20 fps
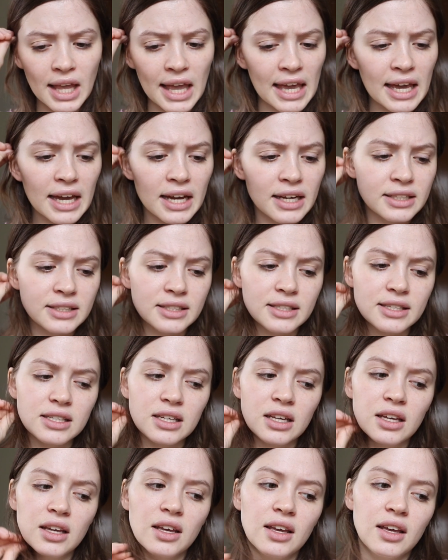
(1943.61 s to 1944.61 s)
And
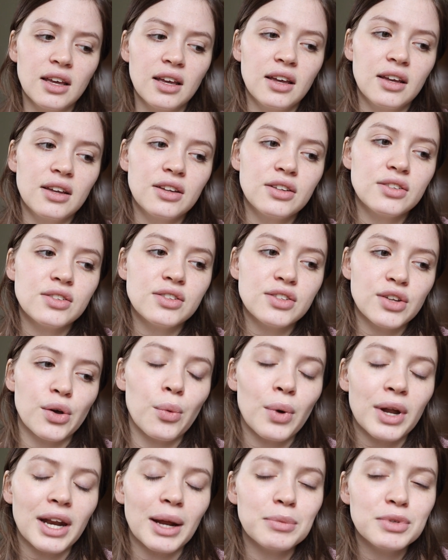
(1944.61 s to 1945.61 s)
so
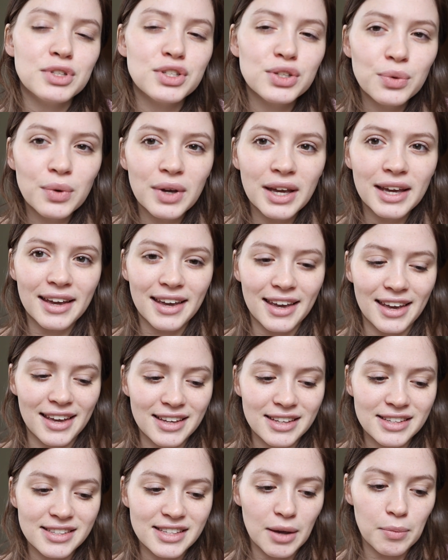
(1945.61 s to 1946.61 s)
what I'm doing
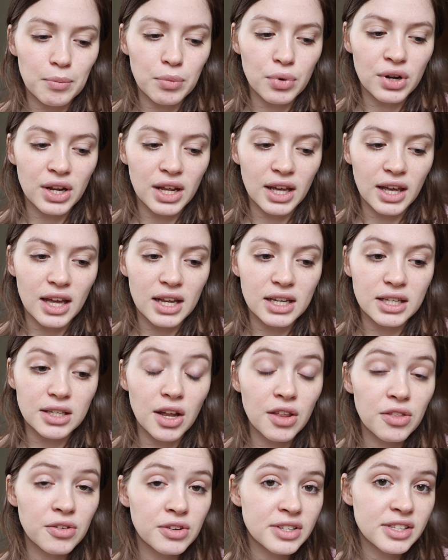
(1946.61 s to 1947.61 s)
is I'm putting
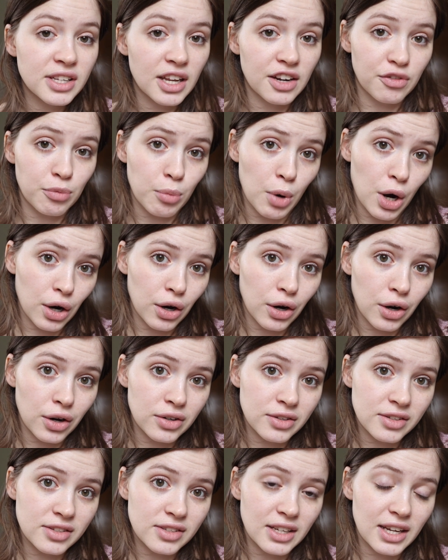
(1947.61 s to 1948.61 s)
another set of
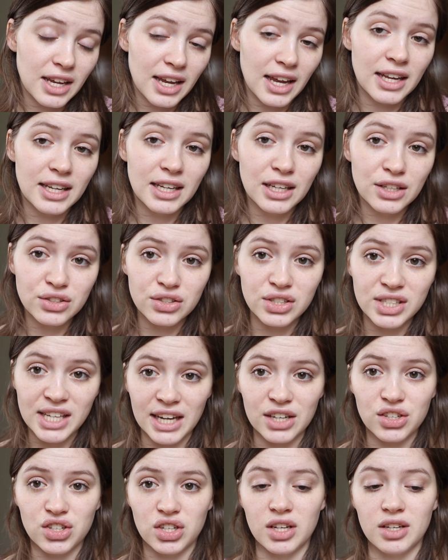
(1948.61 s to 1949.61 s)
markers in each
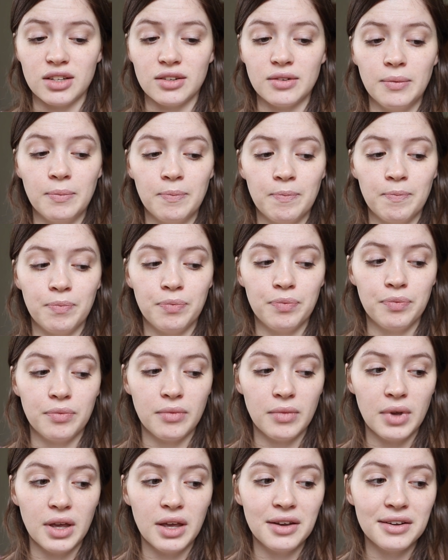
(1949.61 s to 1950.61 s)
section,
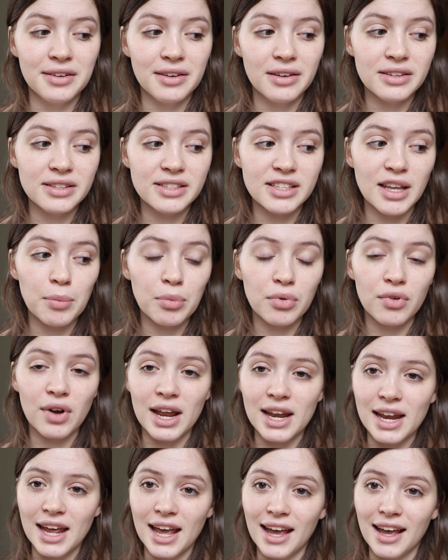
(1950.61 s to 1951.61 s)

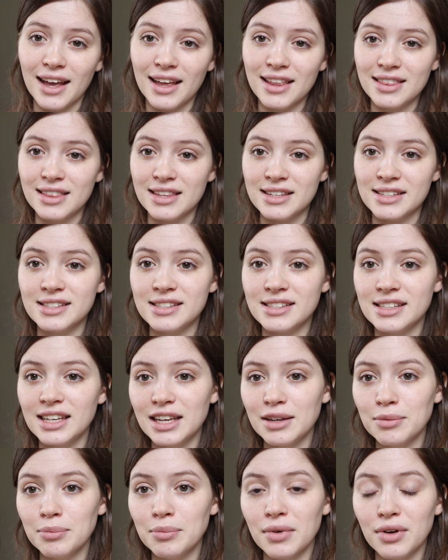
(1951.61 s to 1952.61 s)
separating the
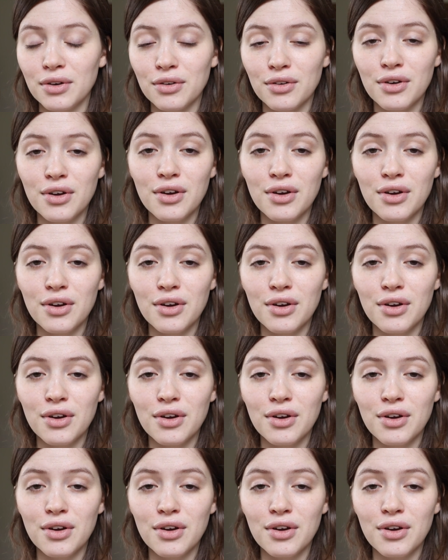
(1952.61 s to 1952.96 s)
seam